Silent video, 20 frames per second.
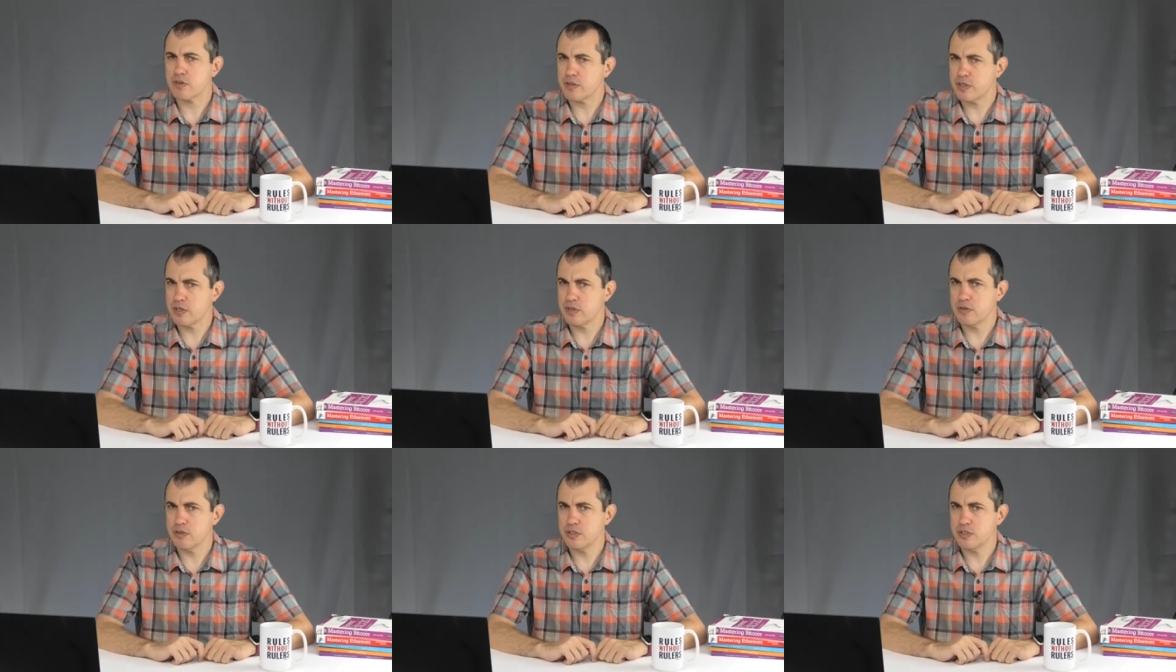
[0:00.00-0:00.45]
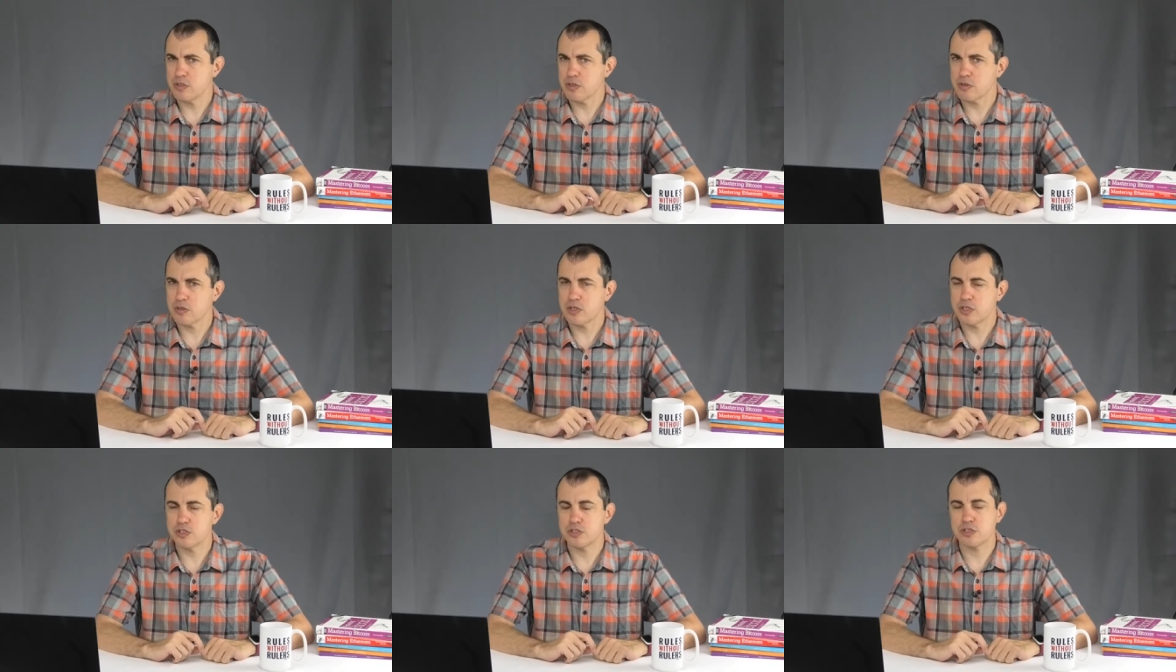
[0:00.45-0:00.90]
They're going to
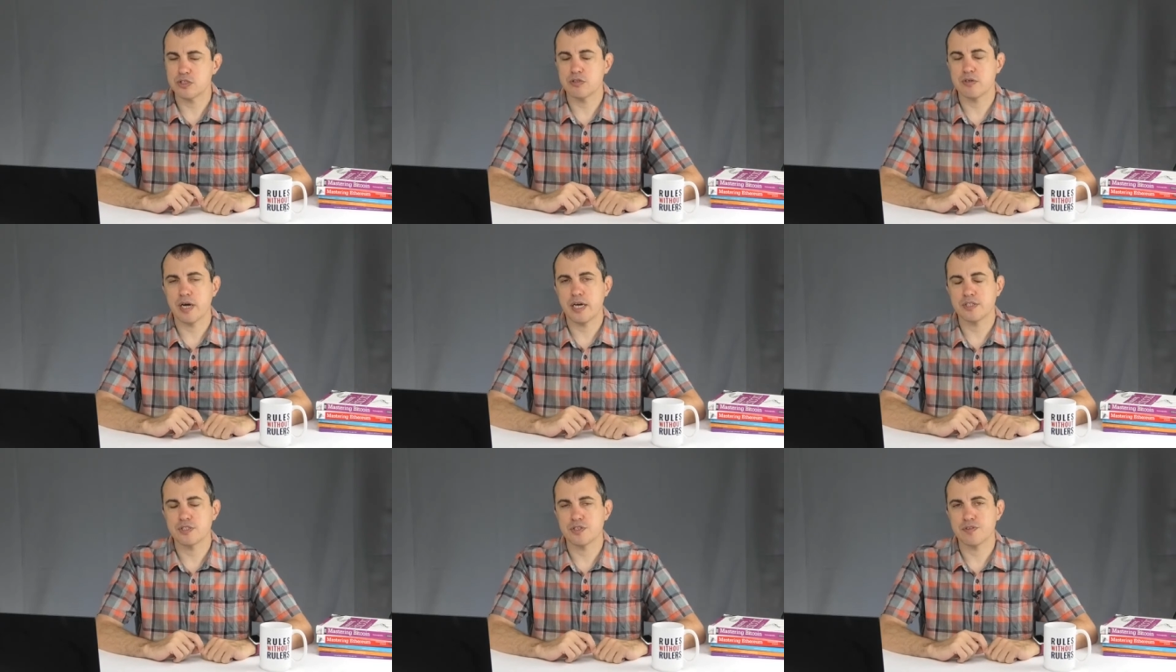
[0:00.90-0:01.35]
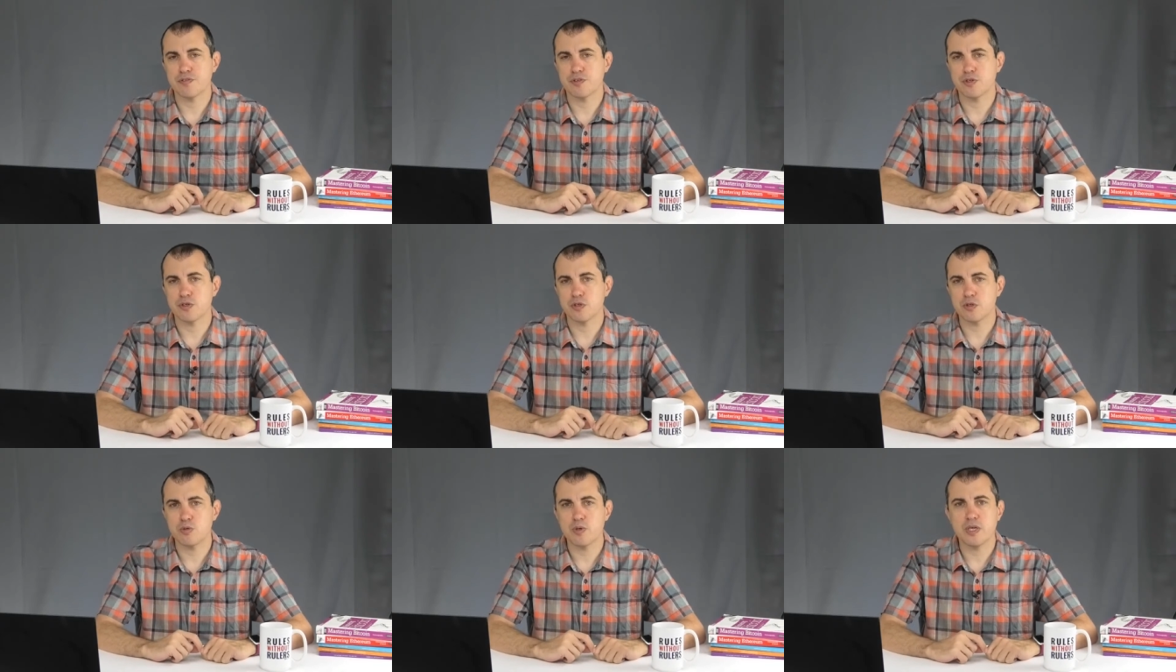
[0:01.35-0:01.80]
look at you as if
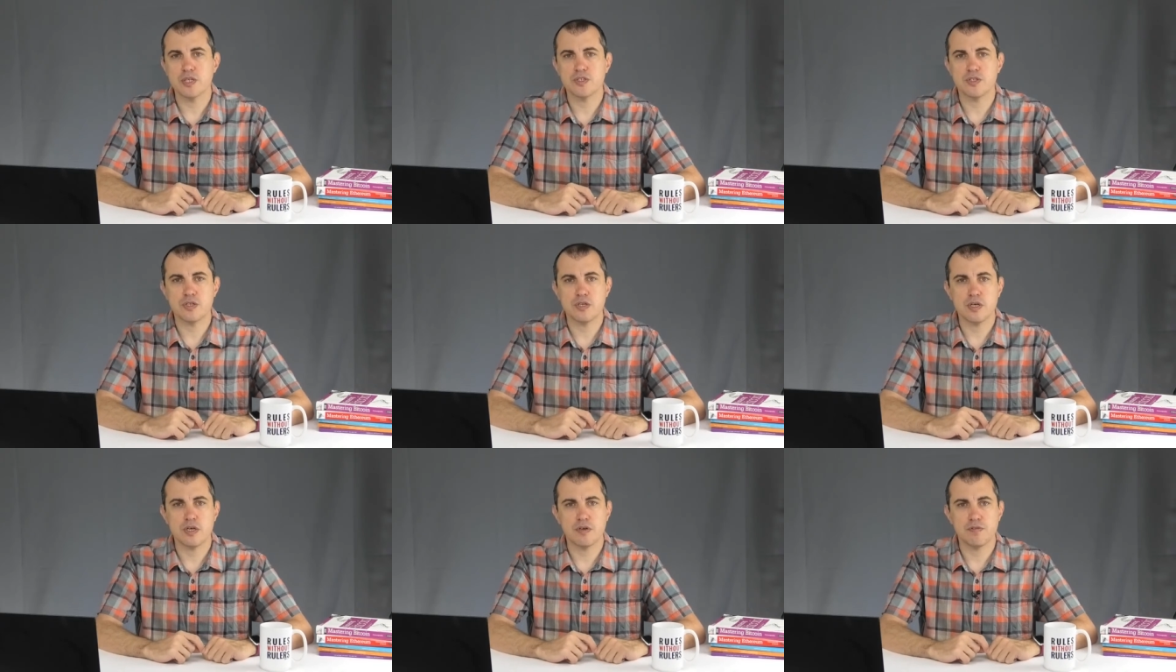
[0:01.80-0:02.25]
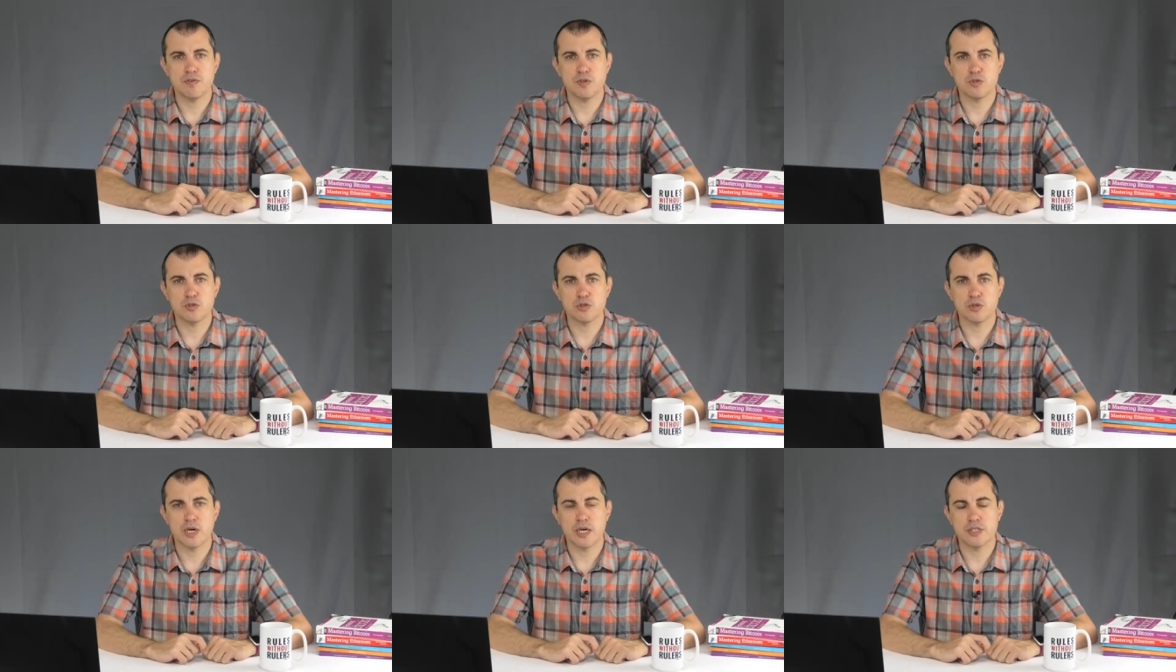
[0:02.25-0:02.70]
you're crazy if you
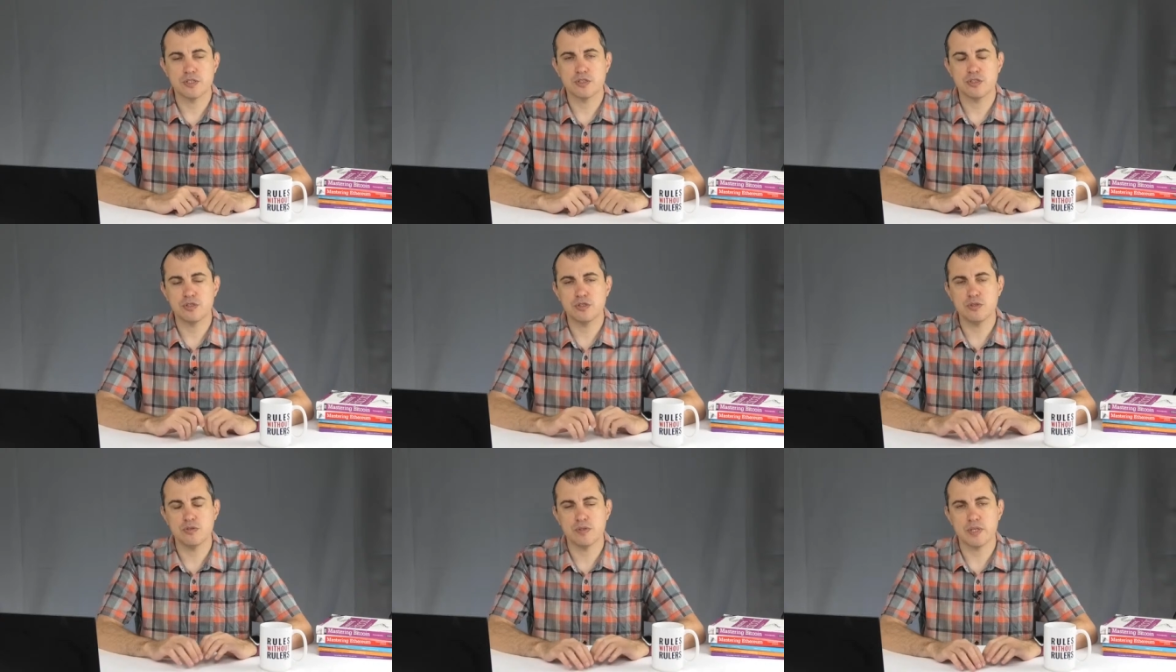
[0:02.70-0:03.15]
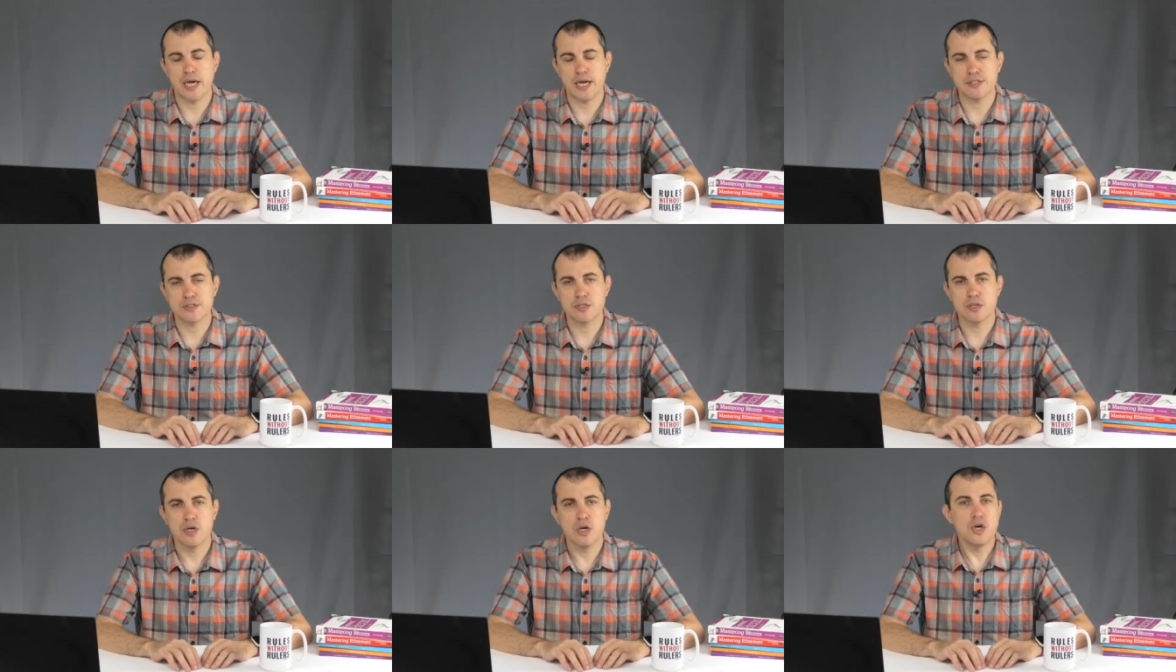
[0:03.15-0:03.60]
try to do that.